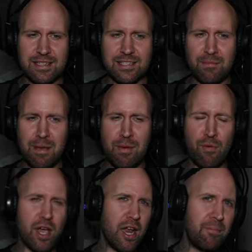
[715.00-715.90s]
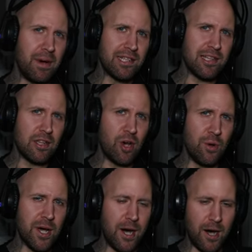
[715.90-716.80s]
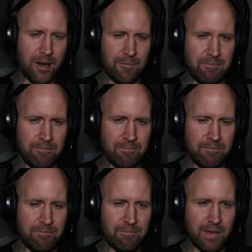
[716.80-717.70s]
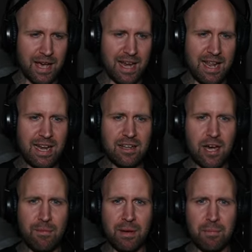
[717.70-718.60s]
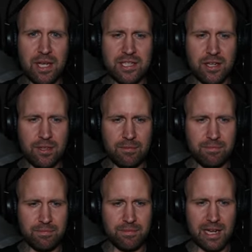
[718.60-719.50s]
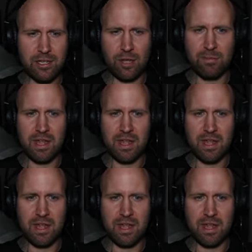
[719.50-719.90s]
So maybe we got a puzzle going on. An incoming puzzle. That could